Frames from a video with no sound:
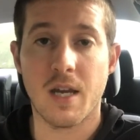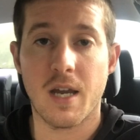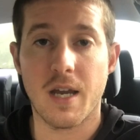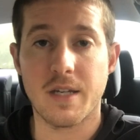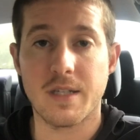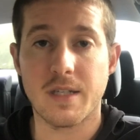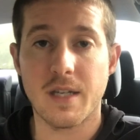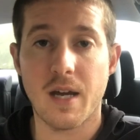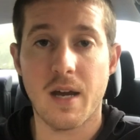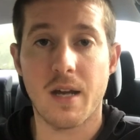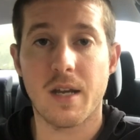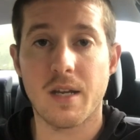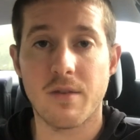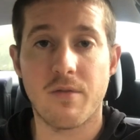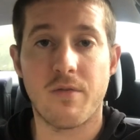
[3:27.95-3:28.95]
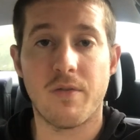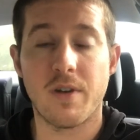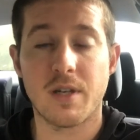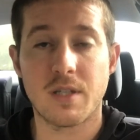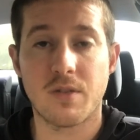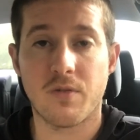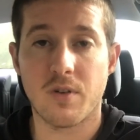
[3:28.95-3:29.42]
It's not a
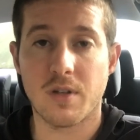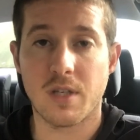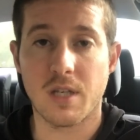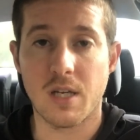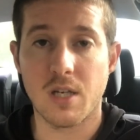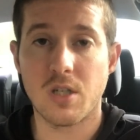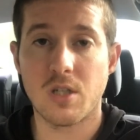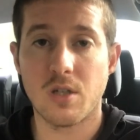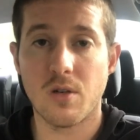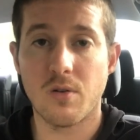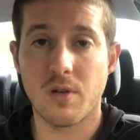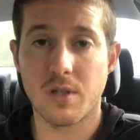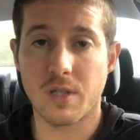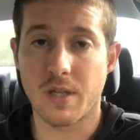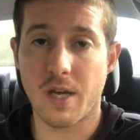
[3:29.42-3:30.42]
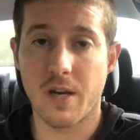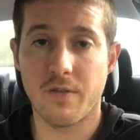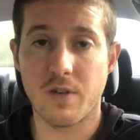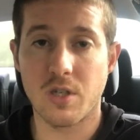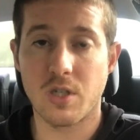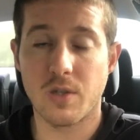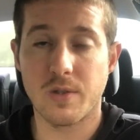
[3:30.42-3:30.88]
fix for the issue. There's a lot of
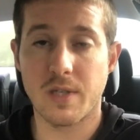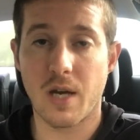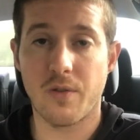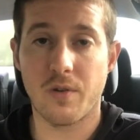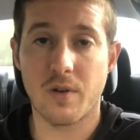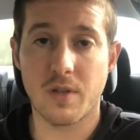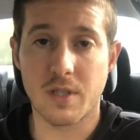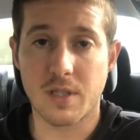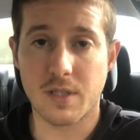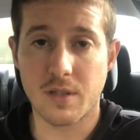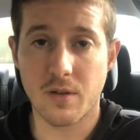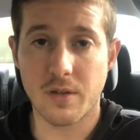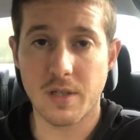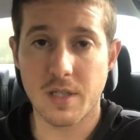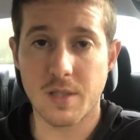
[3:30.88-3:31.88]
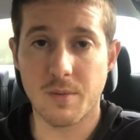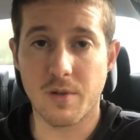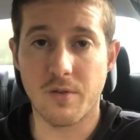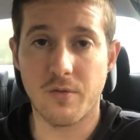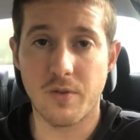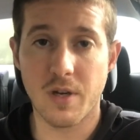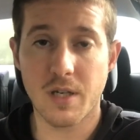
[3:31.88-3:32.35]
issues out there that still need to be
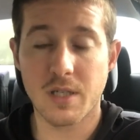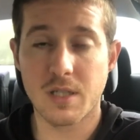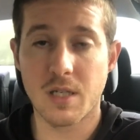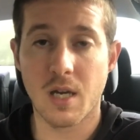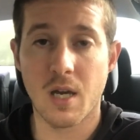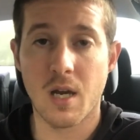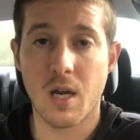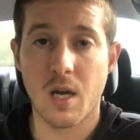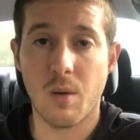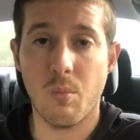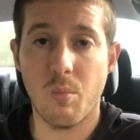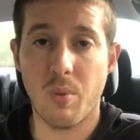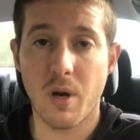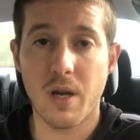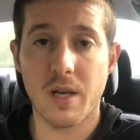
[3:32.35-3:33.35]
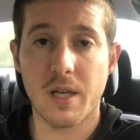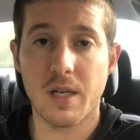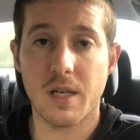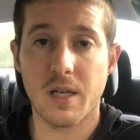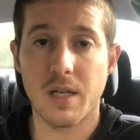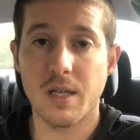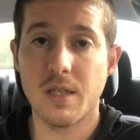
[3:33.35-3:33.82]
fixed, but
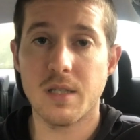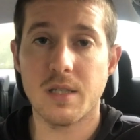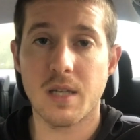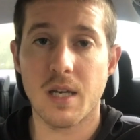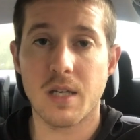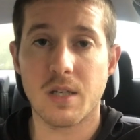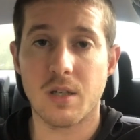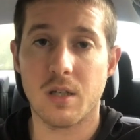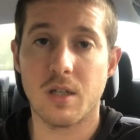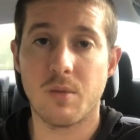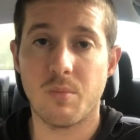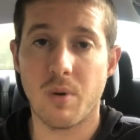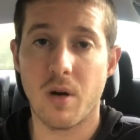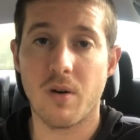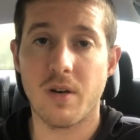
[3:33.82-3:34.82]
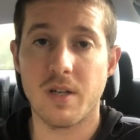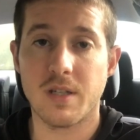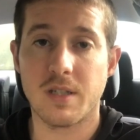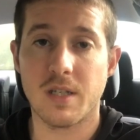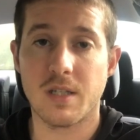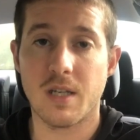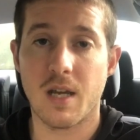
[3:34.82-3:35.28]
it is a good
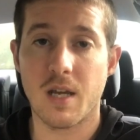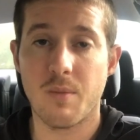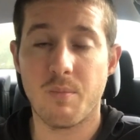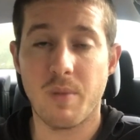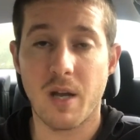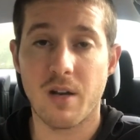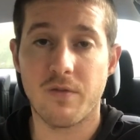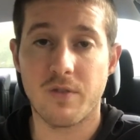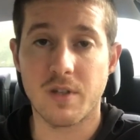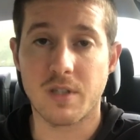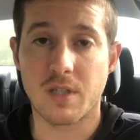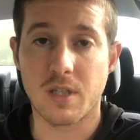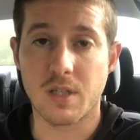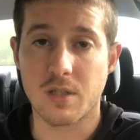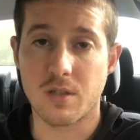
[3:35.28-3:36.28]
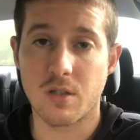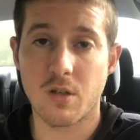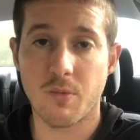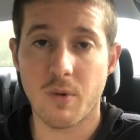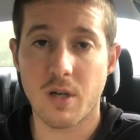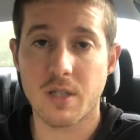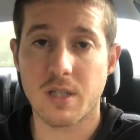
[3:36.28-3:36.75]
bonus. It, it benefits
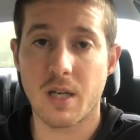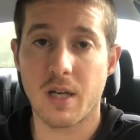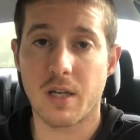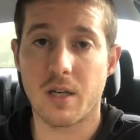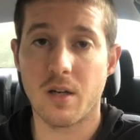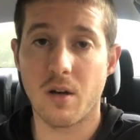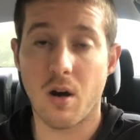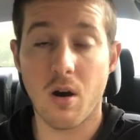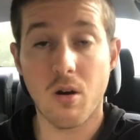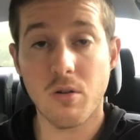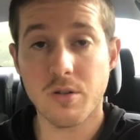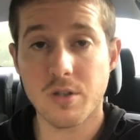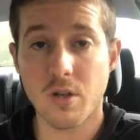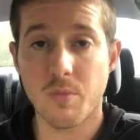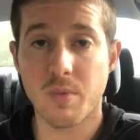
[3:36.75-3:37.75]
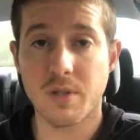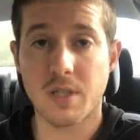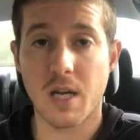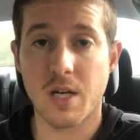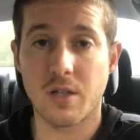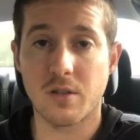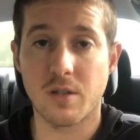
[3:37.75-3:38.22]
consumers and it could also
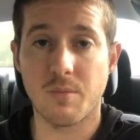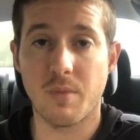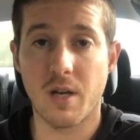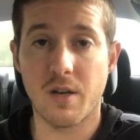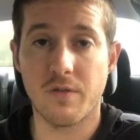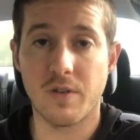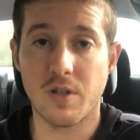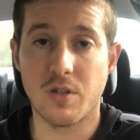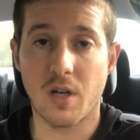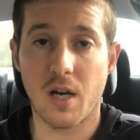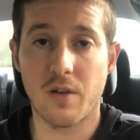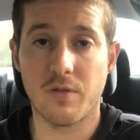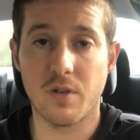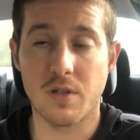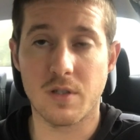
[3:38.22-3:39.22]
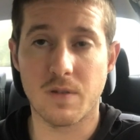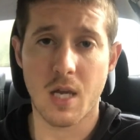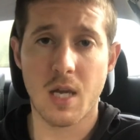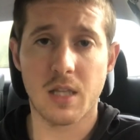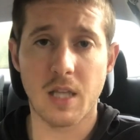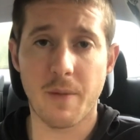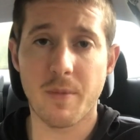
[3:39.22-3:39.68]
potentially benefit drivers.
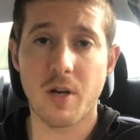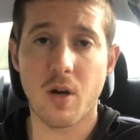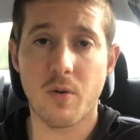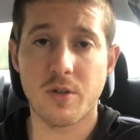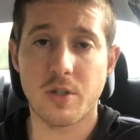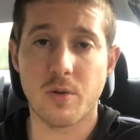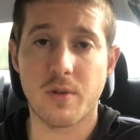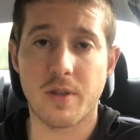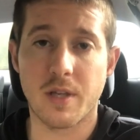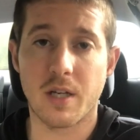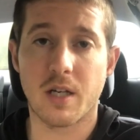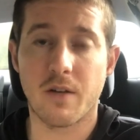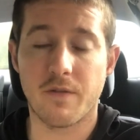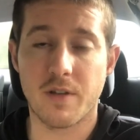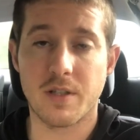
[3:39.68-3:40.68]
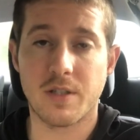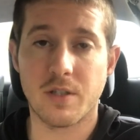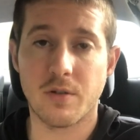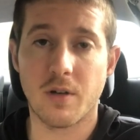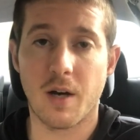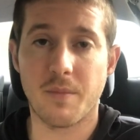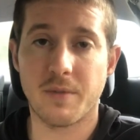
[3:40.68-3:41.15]
Let me know what you think of this
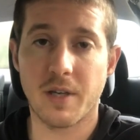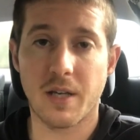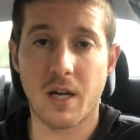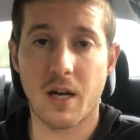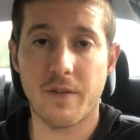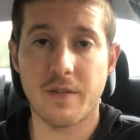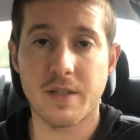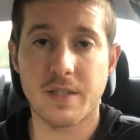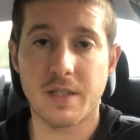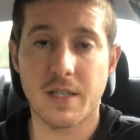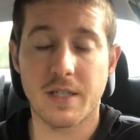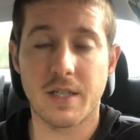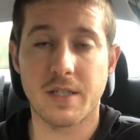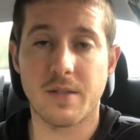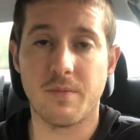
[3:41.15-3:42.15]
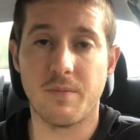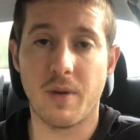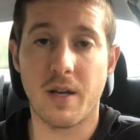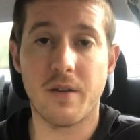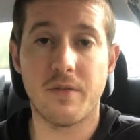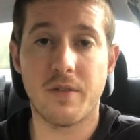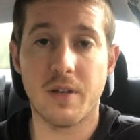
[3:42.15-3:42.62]
new update. Obviously, it doesn't
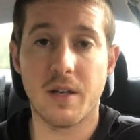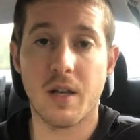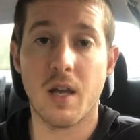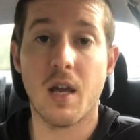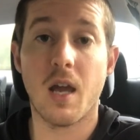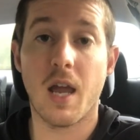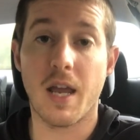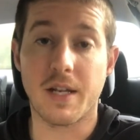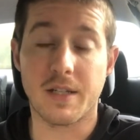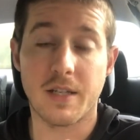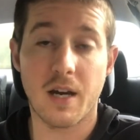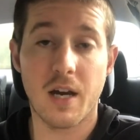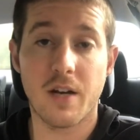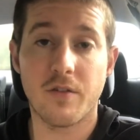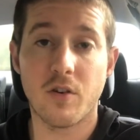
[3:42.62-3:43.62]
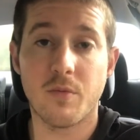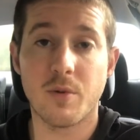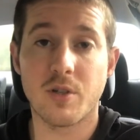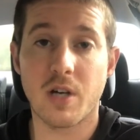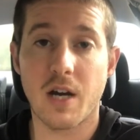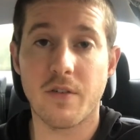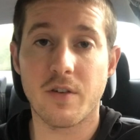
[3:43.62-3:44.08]
benefit a ton of Uber
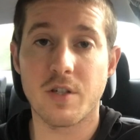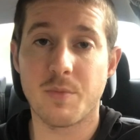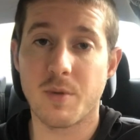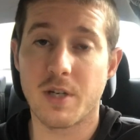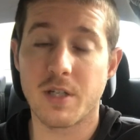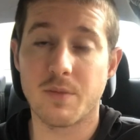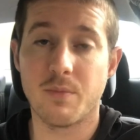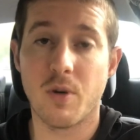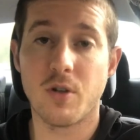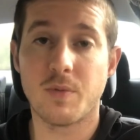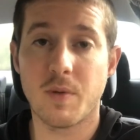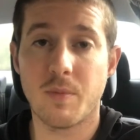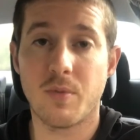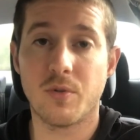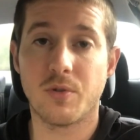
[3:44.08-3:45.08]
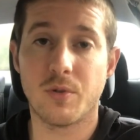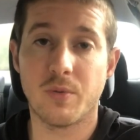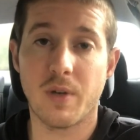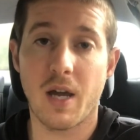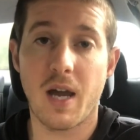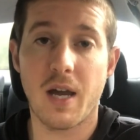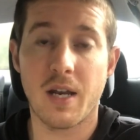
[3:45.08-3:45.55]
drivers because most people do
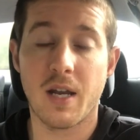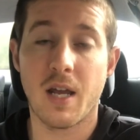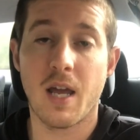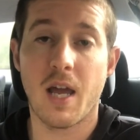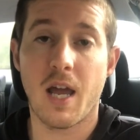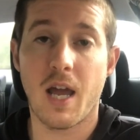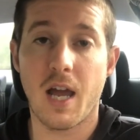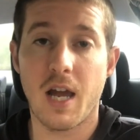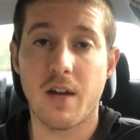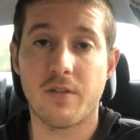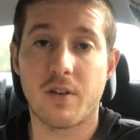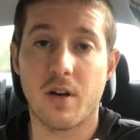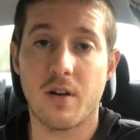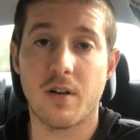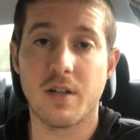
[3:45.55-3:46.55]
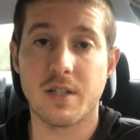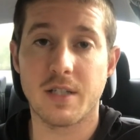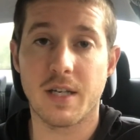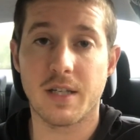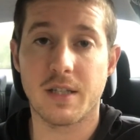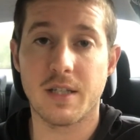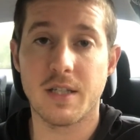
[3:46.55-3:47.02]
not have cars
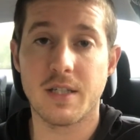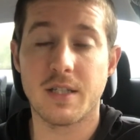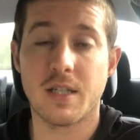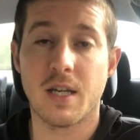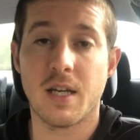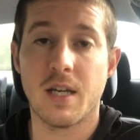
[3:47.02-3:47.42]
like this.